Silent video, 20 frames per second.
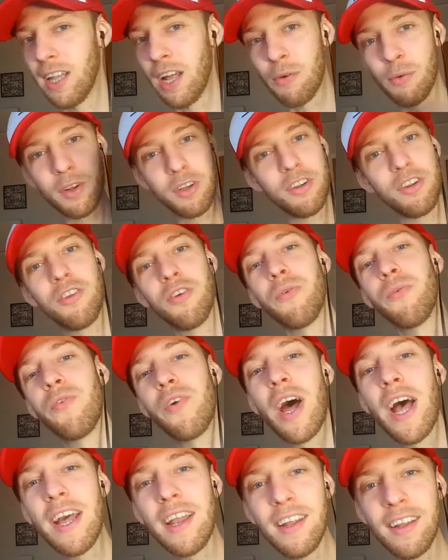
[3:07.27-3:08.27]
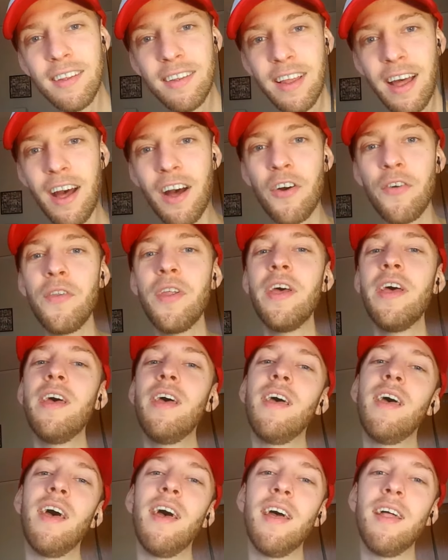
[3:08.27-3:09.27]
I want you to write it down
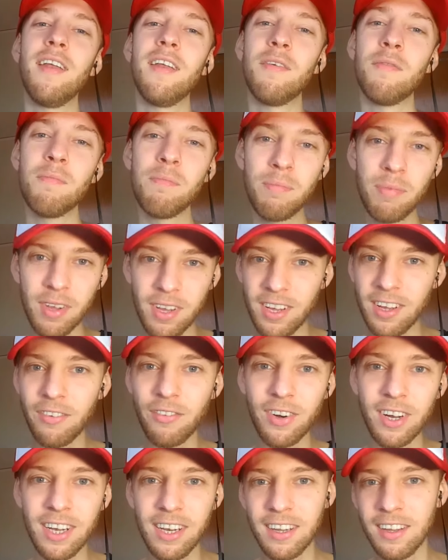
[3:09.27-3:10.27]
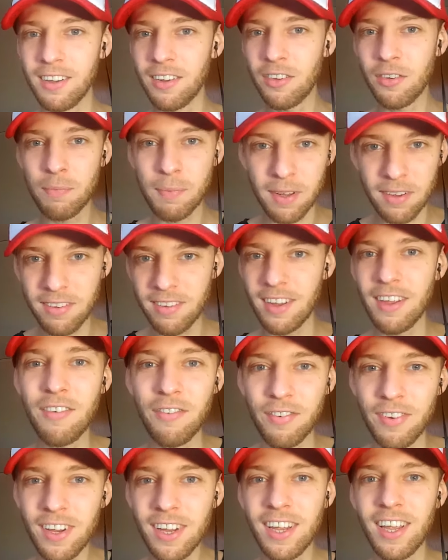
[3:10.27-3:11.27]
and be really
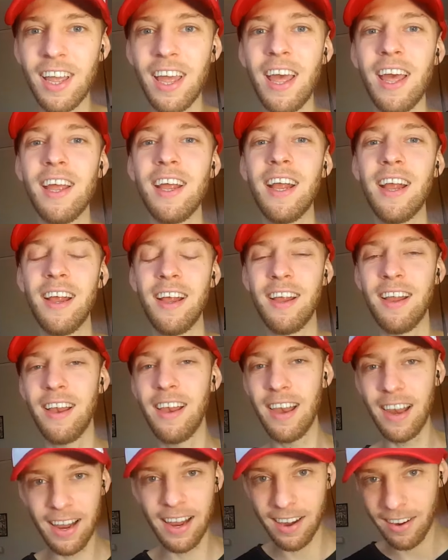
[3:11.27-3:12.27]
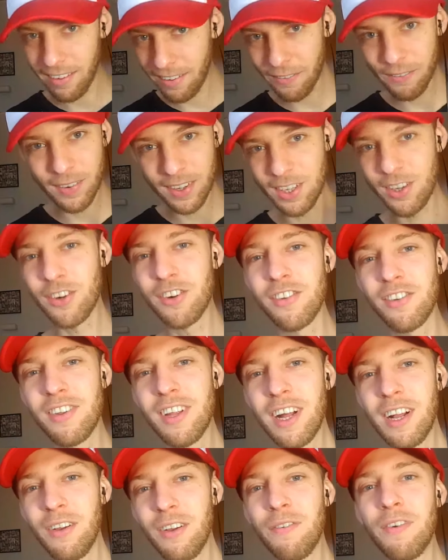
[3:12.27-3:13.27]
specific and clear with
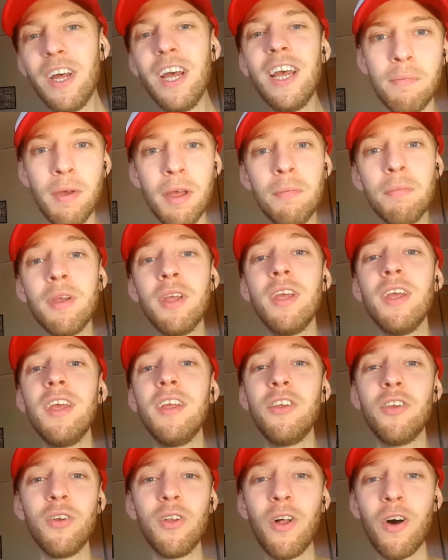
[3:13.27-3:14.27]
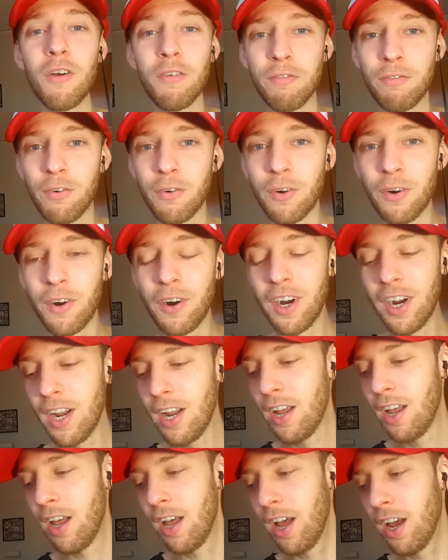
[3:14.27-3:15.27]
yourself. Maybe you long for
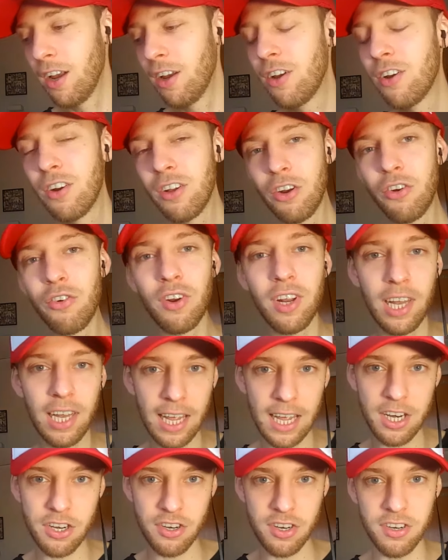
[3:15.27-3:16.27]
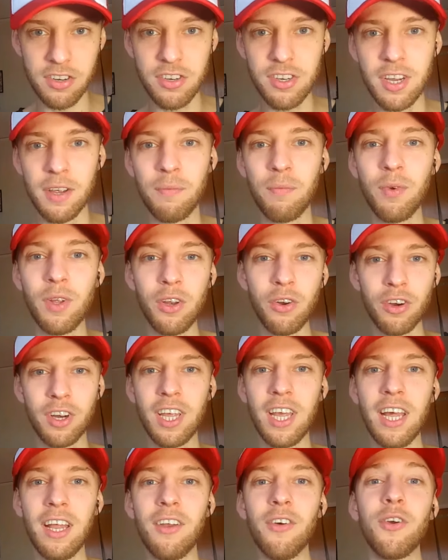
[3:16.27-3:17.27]
a good relationship with your
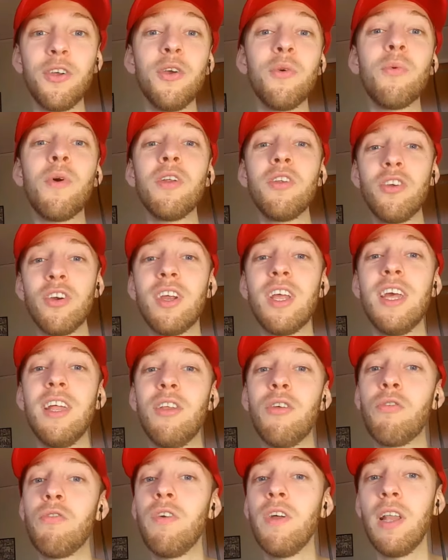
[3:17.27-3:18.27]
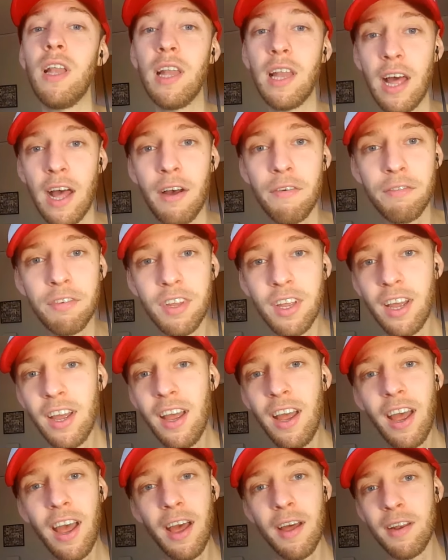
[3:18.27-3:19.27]
kid, or you want your kid to feel loved
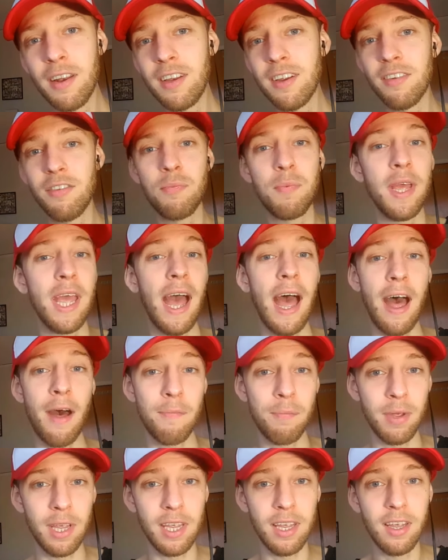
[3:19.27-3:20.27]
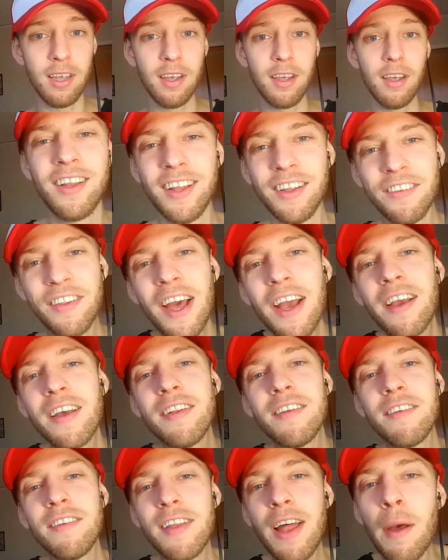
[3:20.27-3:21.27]
and just be happy. The
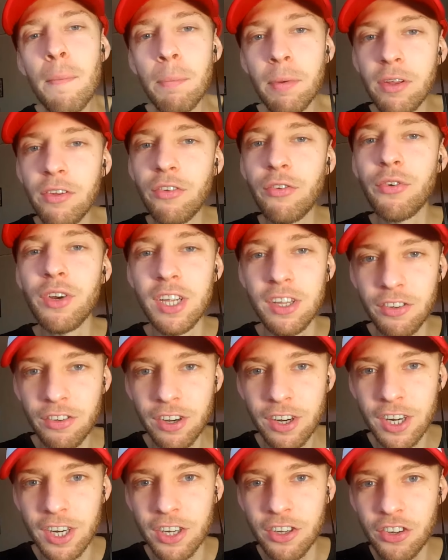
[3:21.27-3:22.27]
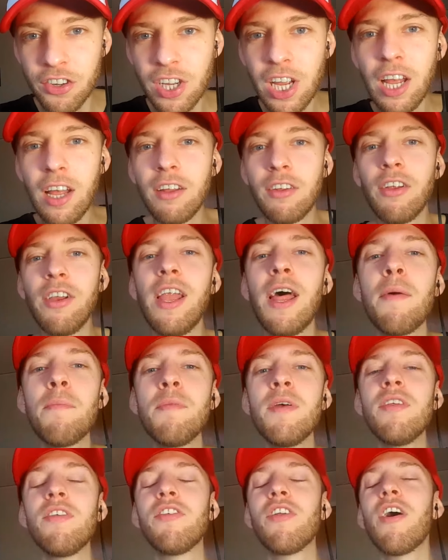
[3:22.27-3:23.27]
second step is research. So let
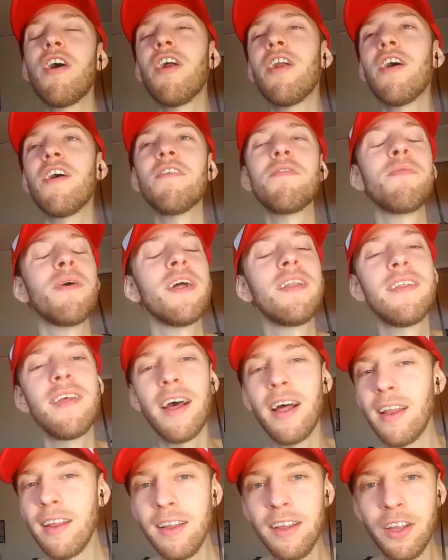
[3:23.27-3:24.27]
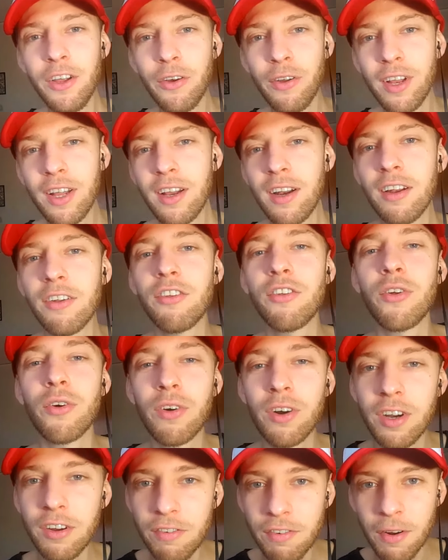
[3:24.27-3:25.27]
me start off by telling you a little
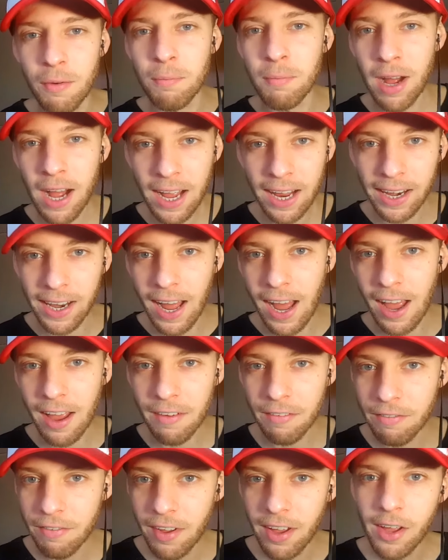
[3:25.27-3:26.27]
story from my life.